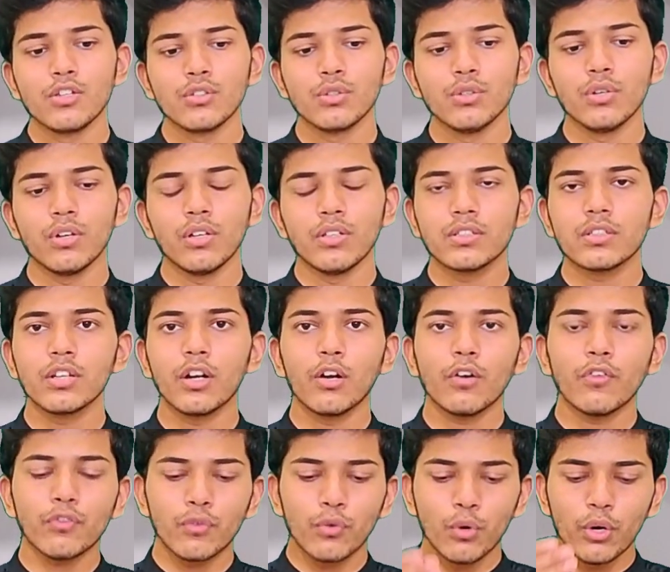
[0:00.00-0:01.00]
So instead
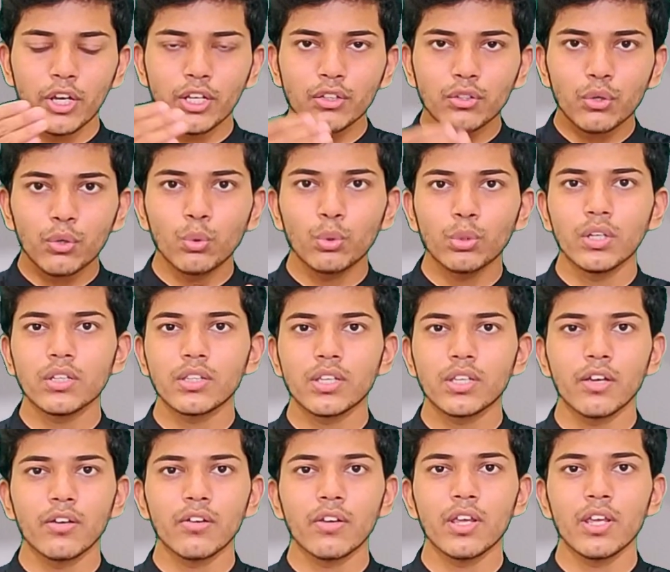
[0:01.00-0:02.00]
of going through the
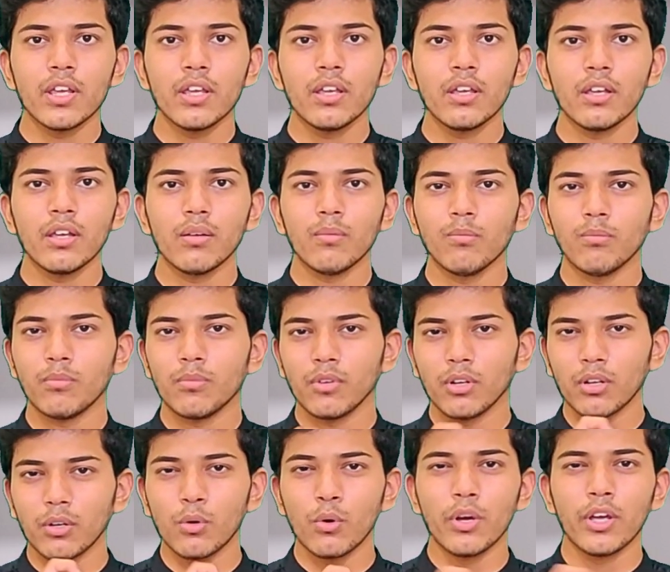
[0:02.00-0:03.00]
theory,
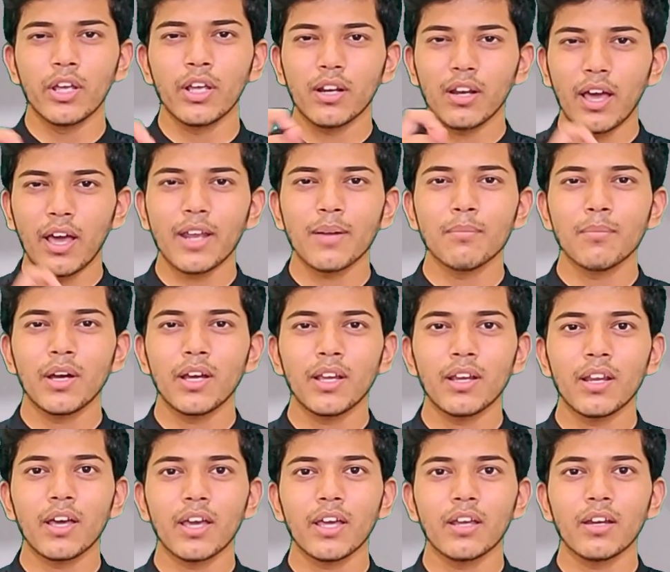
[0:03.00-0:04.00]
going line
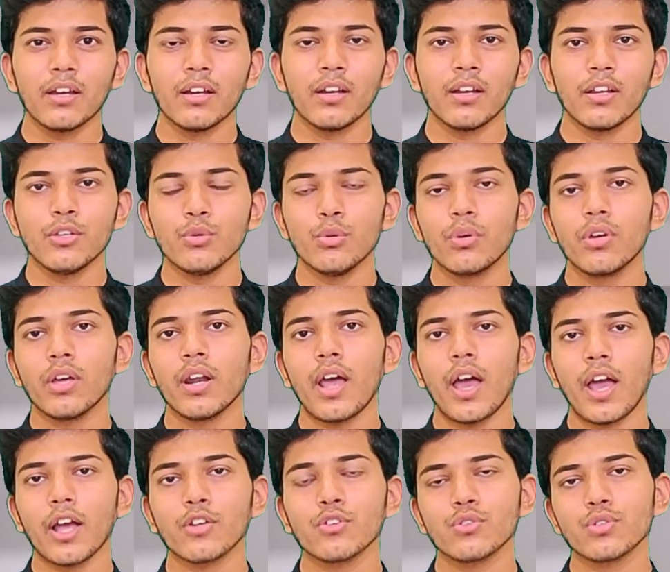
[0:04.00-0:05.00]
by line, you can
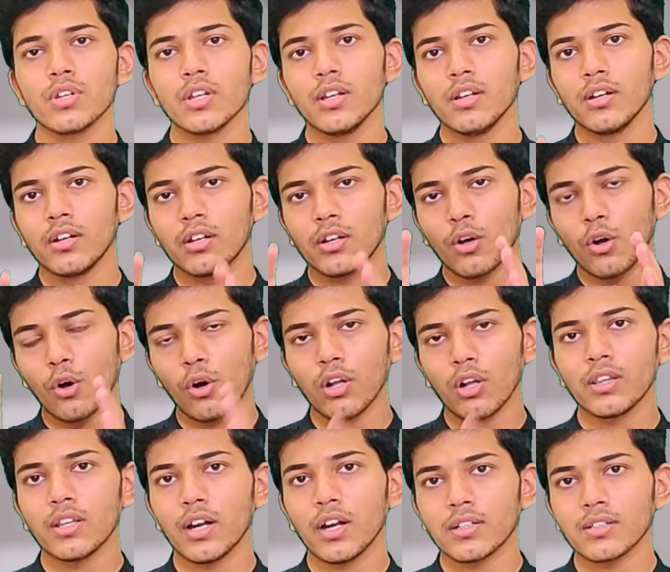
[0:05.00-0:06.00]
actually learn
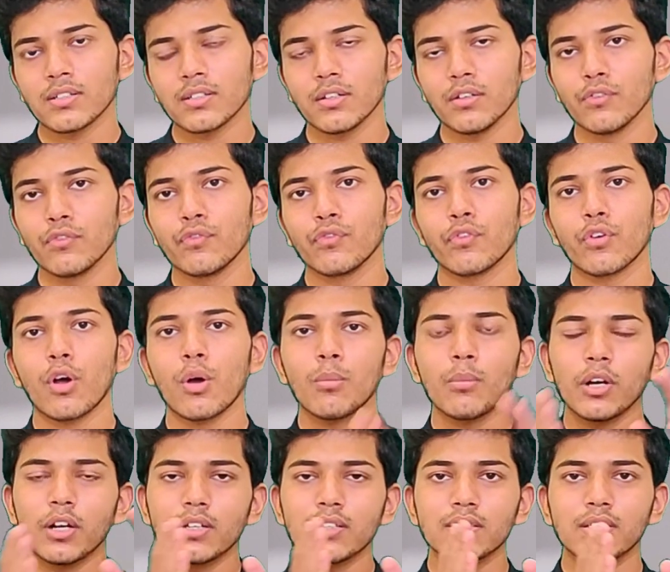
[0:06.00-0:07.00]
all that stuff
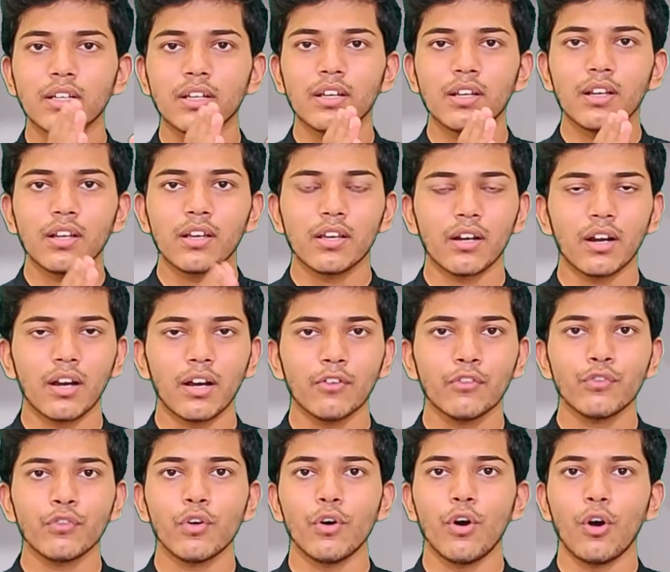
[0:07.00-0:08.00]
from a single
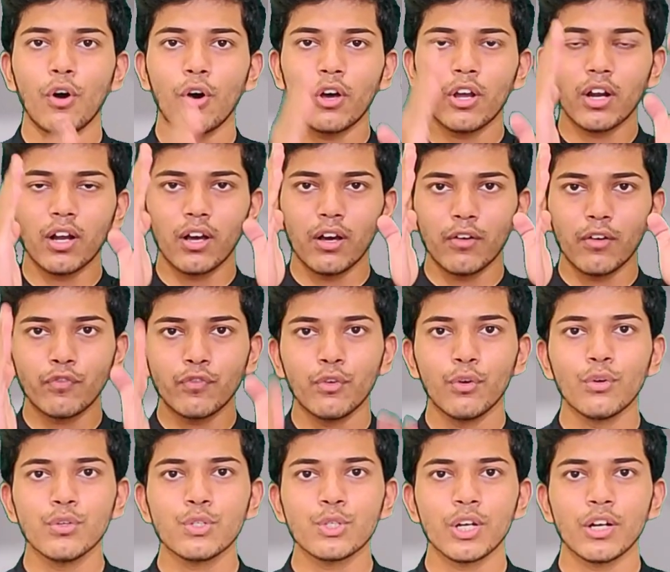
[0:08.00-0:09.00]
graph or a
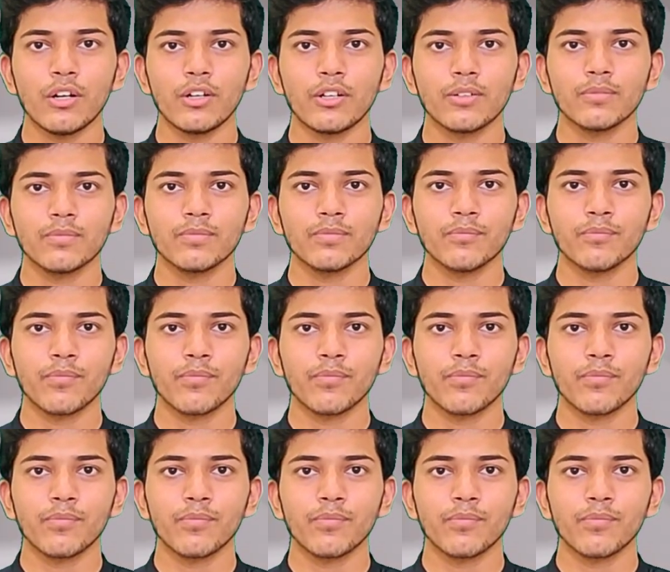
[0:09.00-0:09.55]
flowchart.